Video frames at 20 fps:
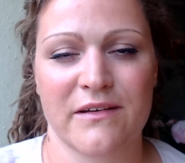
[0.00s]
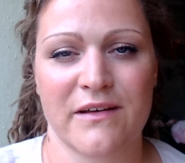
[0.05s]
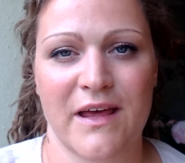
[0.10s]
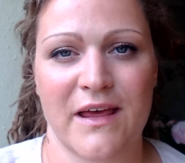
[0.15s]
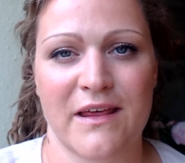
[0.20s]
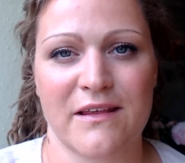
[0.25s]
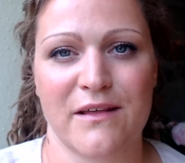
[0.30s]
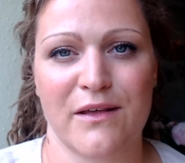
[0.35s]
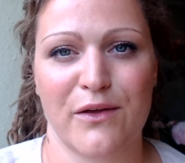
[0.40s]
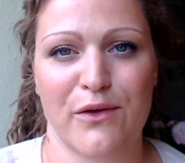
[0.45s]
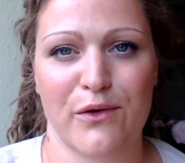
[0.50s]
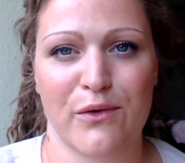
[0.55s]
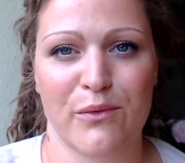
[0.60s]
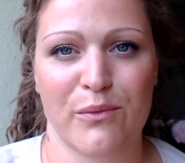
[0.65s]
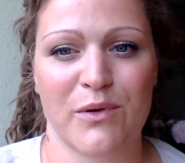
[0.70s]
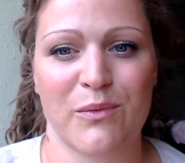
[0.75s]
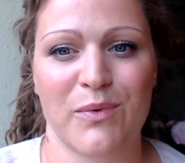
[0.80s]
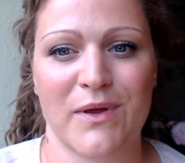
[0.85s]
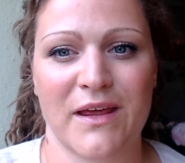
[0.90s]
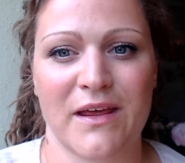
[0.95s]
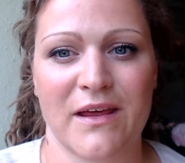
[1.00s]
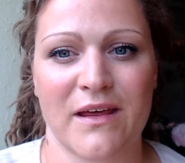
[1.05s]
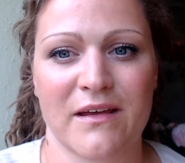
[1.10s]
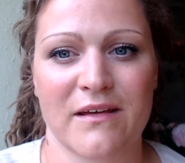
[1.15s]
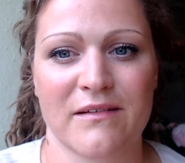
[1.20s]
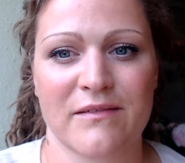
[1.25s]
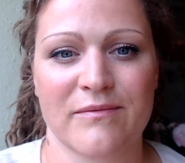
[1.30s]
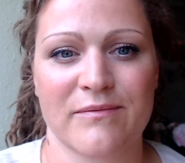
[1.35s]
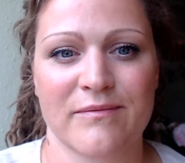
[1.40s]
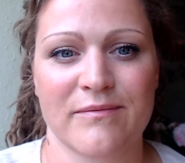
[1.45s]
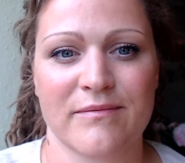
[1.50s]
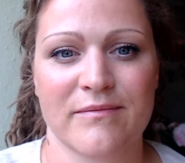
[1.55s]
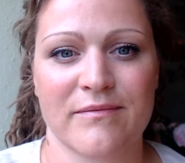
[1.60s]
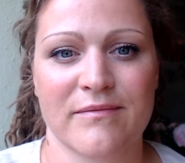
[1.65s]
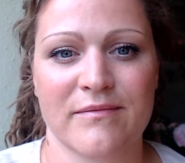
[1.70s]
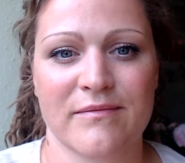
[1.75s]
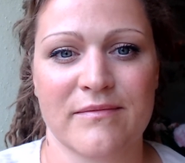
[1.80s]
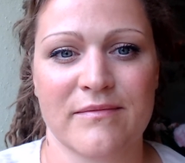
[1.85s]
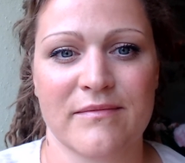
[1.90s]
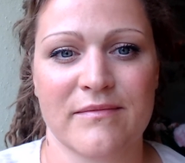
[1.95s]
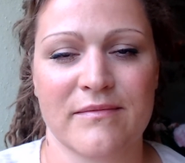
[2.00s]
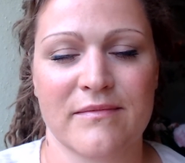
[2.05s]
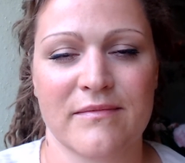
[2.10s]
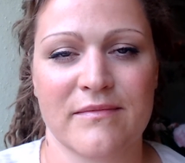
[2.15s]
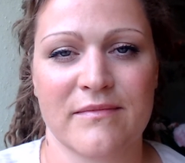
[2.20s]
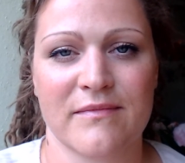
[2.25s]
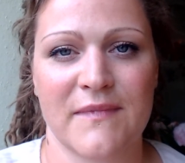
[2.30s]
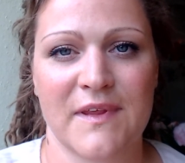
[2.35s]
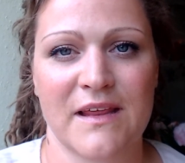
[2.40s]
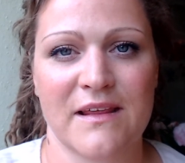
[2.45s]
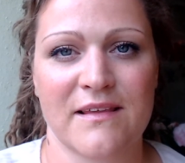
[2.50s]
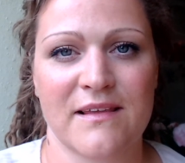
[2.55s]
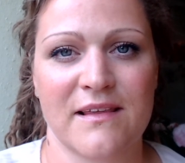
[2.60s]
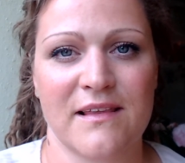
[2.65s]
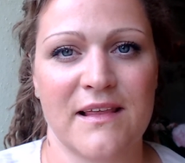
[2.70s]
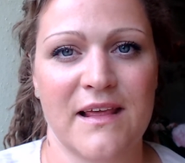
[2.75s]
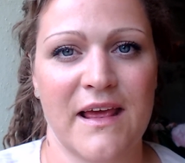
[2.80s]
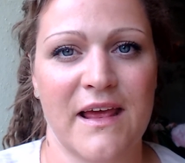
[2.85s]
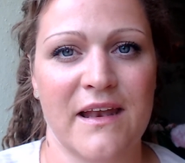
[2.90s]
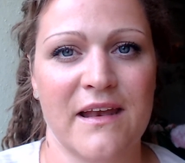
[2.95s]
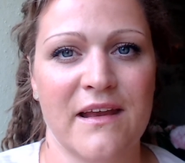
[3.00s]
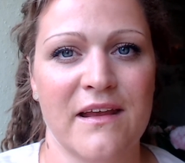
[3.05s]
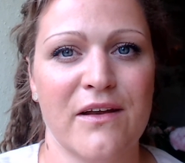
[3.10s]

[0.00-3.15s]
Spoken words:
as a human being. Just let it